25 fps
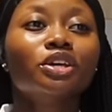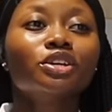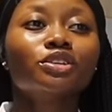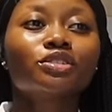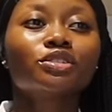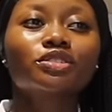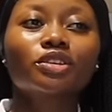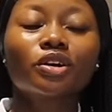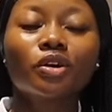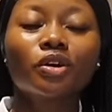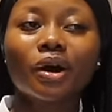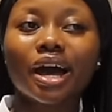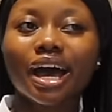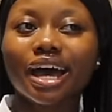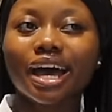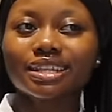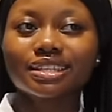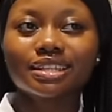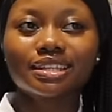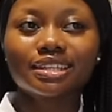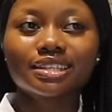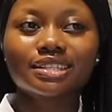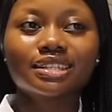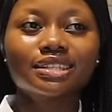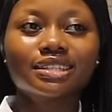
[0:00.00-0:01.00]
So I had
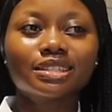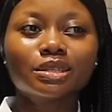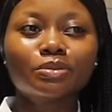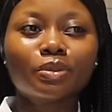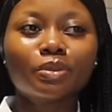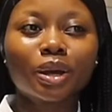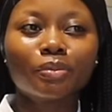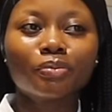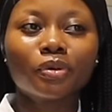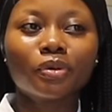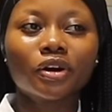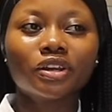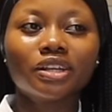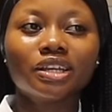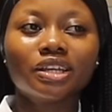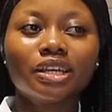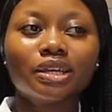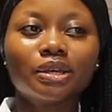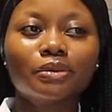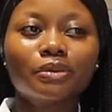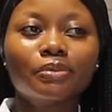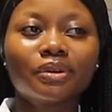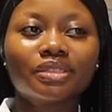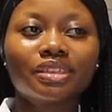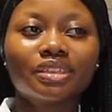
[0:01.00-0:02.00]
to listen to my
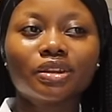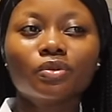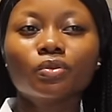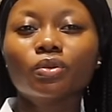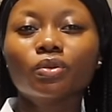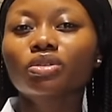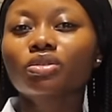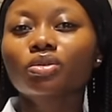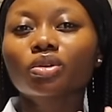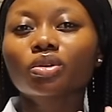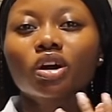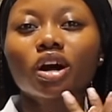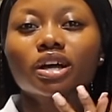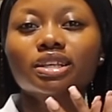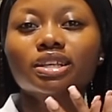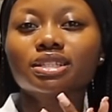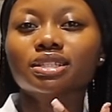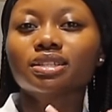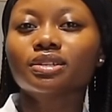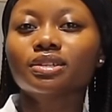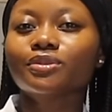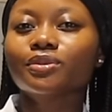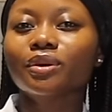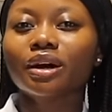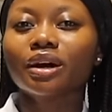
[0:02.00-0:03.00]
body. But then with
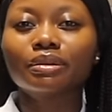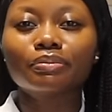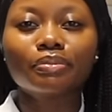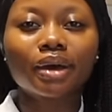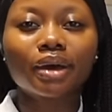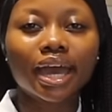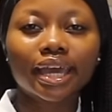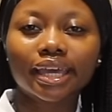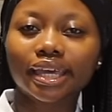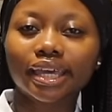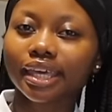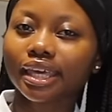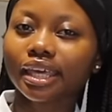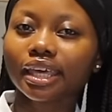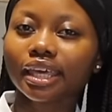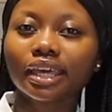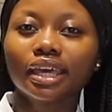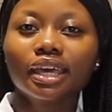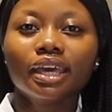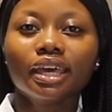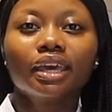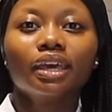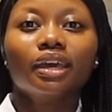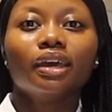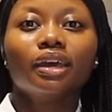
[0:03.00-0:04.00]
regards to unpacking
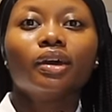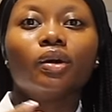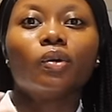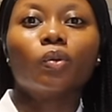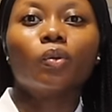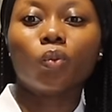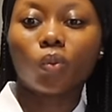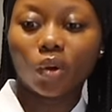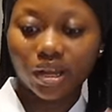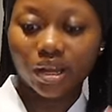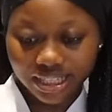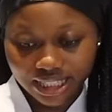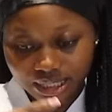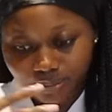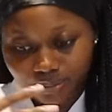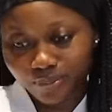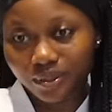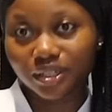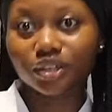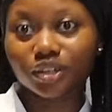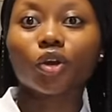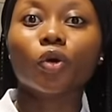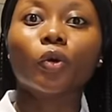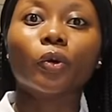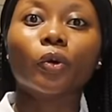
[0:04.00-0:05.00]
what's
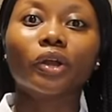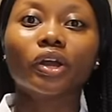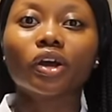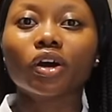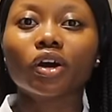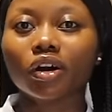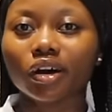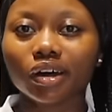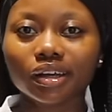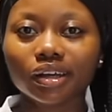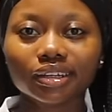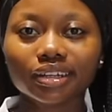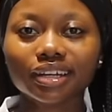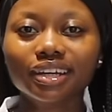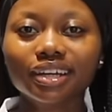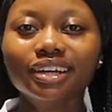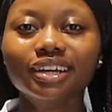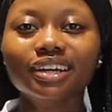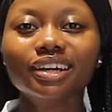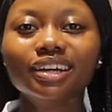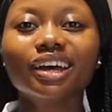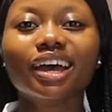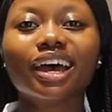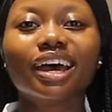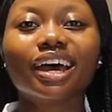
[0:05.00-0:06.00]
been going on
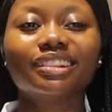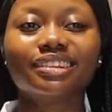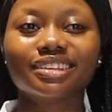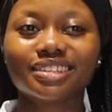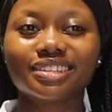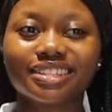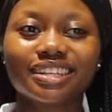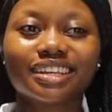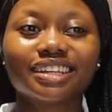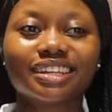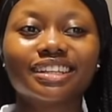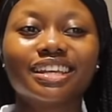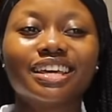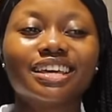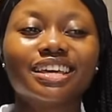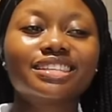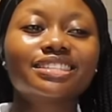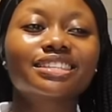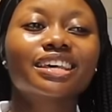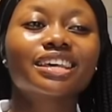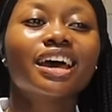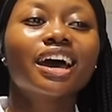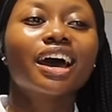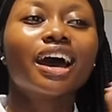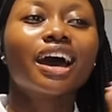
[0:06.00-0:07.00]
and the
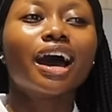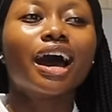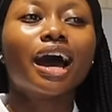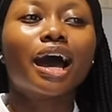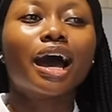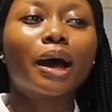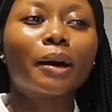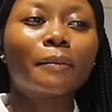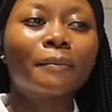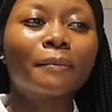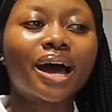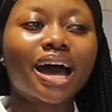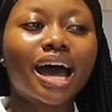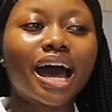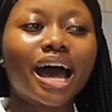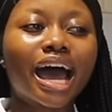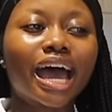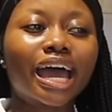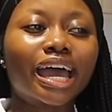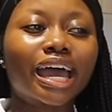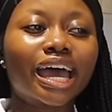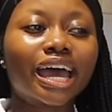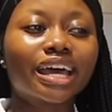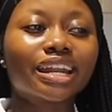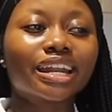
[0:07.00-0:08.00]
sickness,
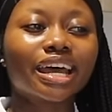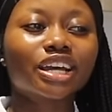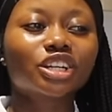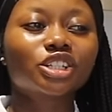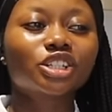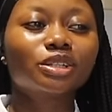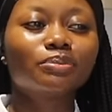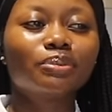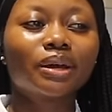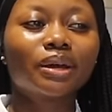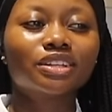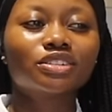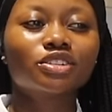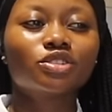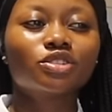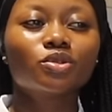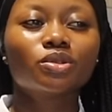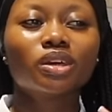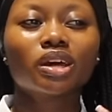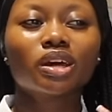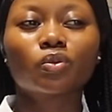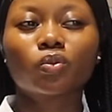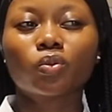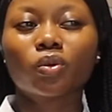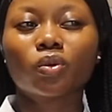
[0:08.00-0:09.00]
I had actually planned to do
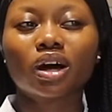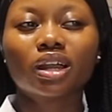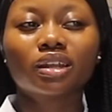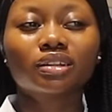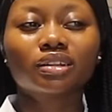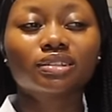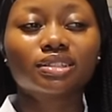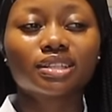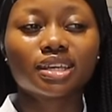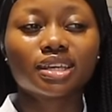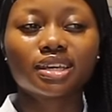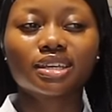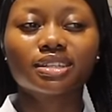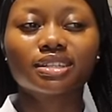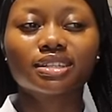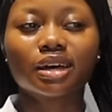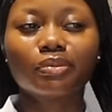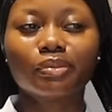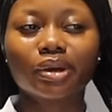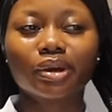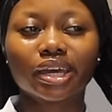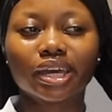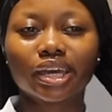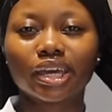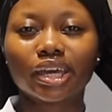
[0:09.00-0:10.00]
that while taking down
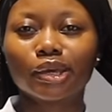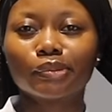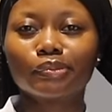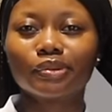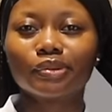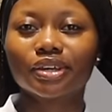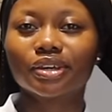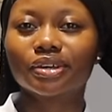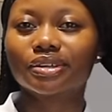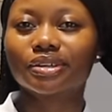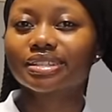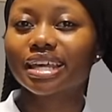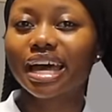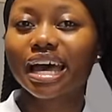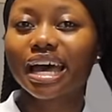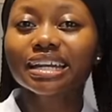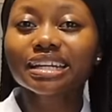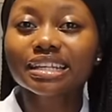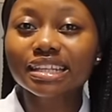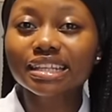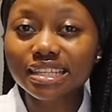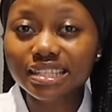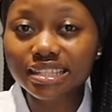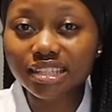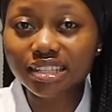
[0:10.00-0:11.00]
my hair, because under
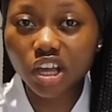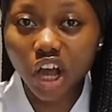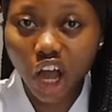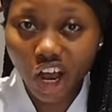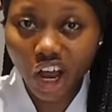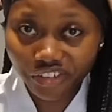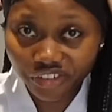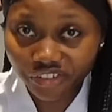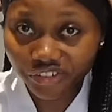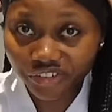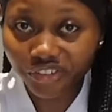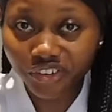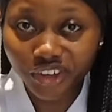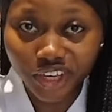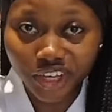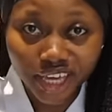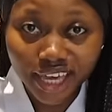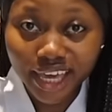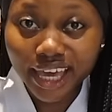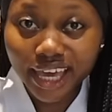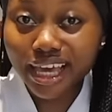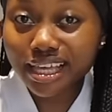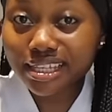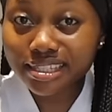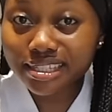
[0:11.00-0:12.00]
the scarf
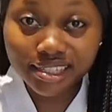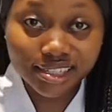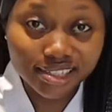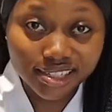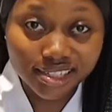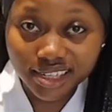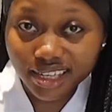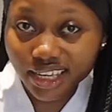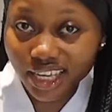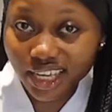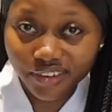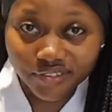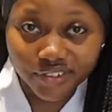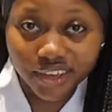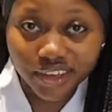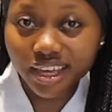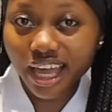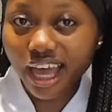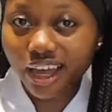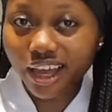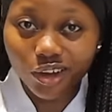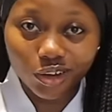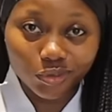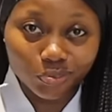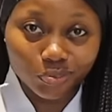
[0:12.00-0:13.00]
is literally giving
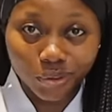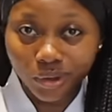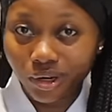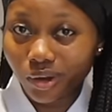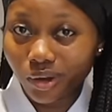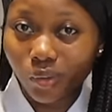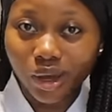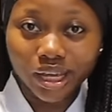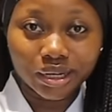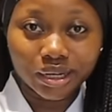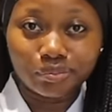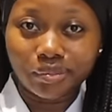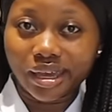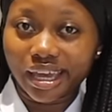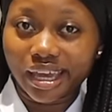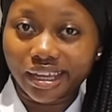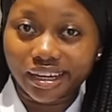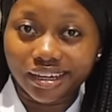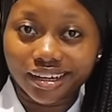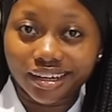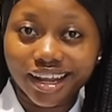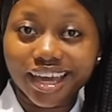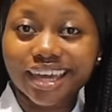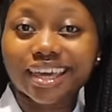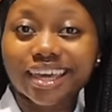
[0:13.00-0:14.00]
I could pull a white
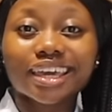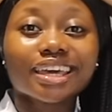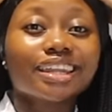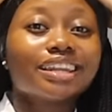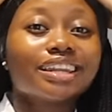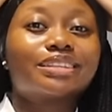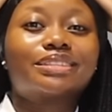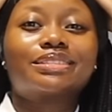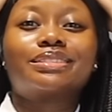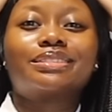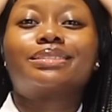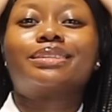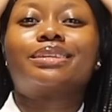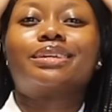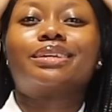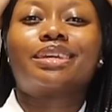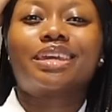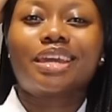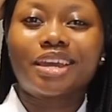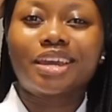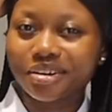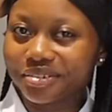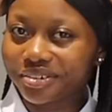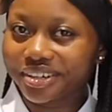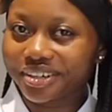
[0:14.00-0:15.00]
man. Like, it is
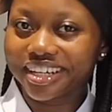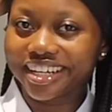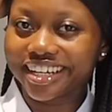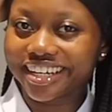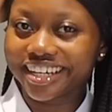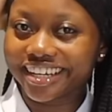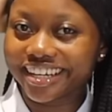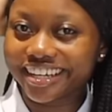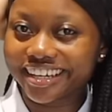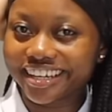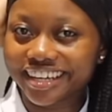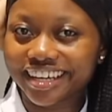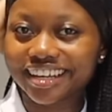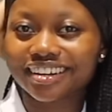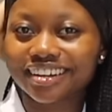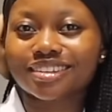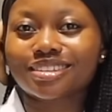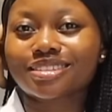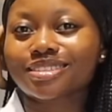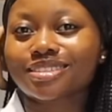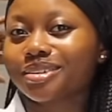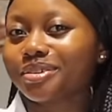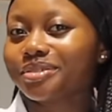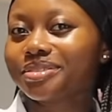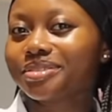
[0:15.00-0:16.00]
scary. It
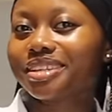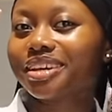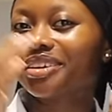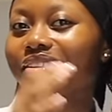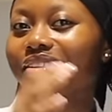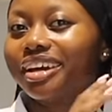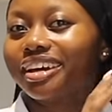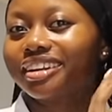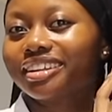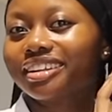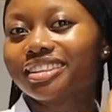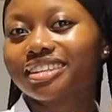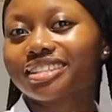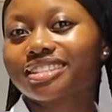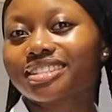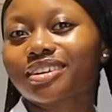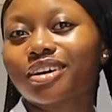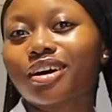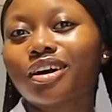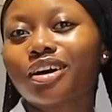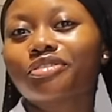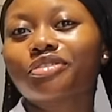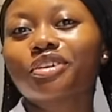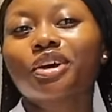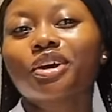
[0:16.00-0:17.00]
is so scary under the
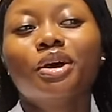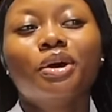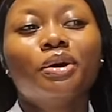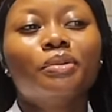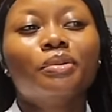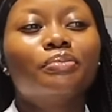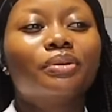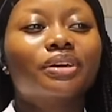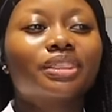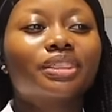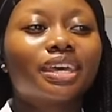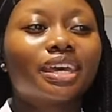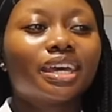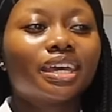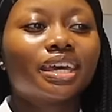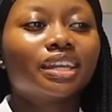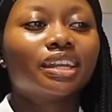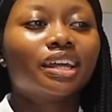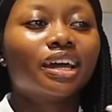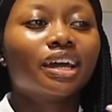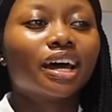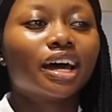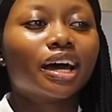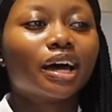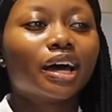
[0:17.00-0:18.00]
scarf. But then
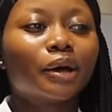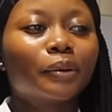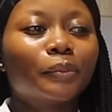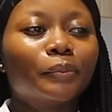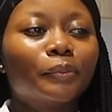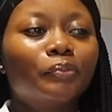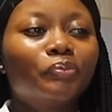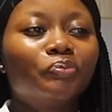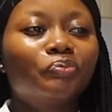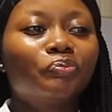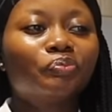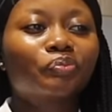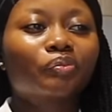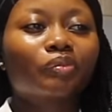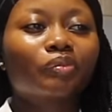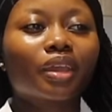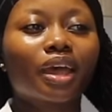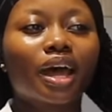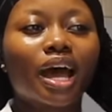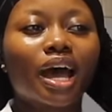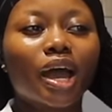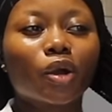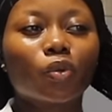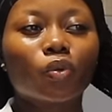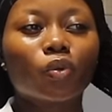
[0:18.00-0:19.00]

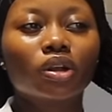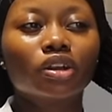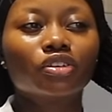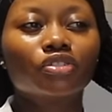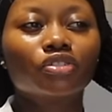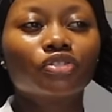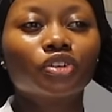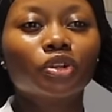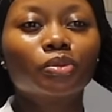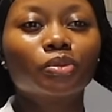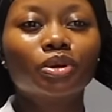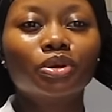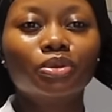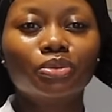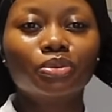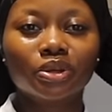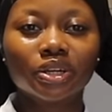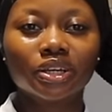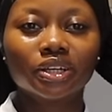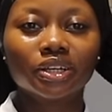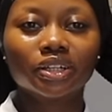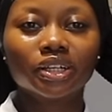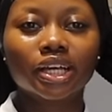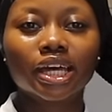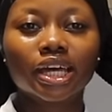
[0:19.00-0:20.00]
I want to film a
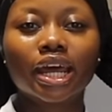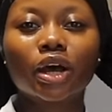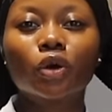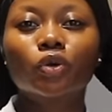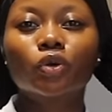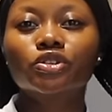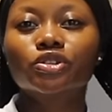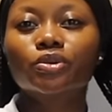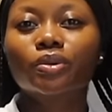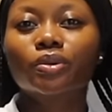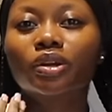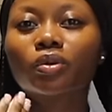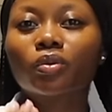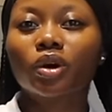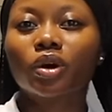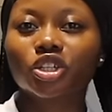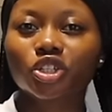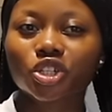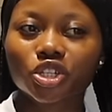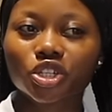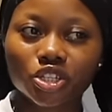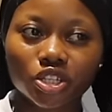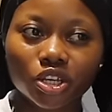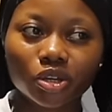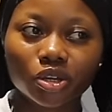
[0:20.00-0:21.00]
reel, and I also want to watch
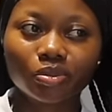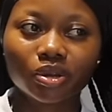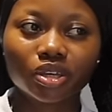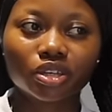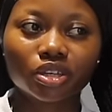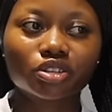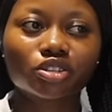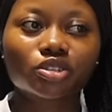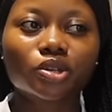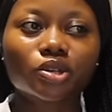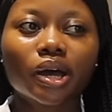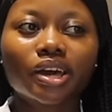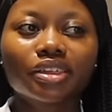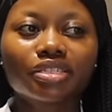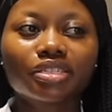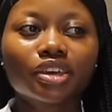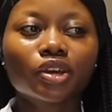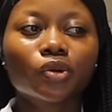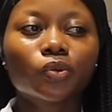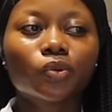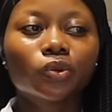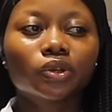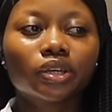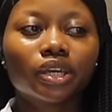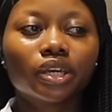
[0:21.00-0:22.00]
a sermon, so I
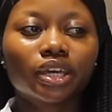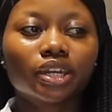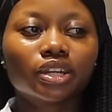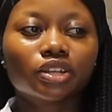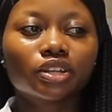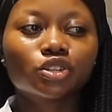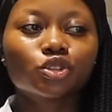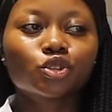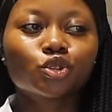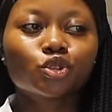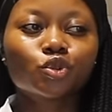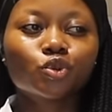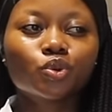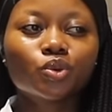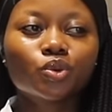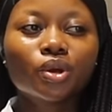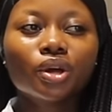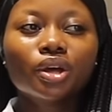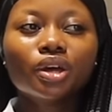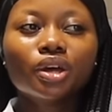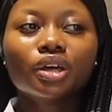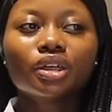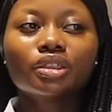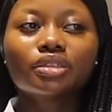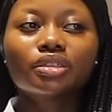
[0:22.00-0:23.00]
think we'll get into
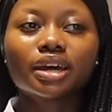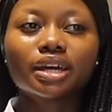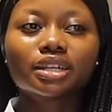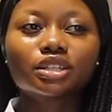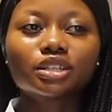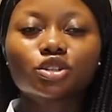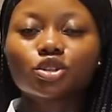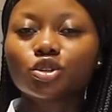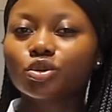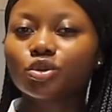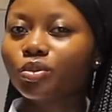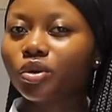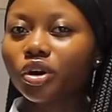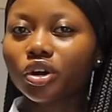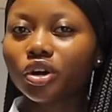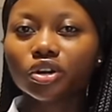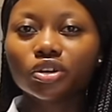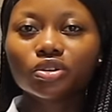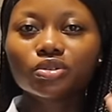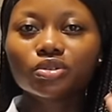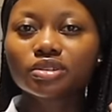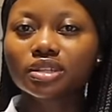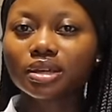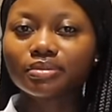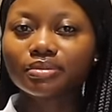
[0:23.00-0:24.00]
that
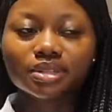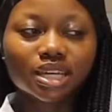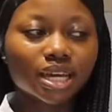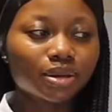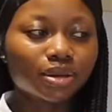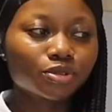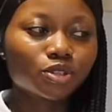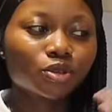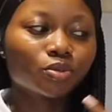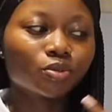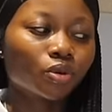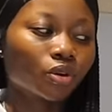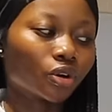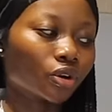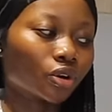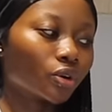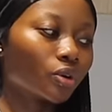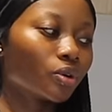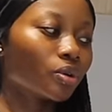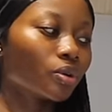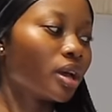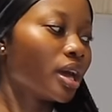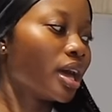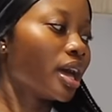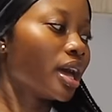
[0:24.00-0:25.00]
sometime
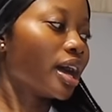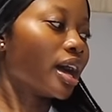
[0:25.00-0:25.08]
tomorrow.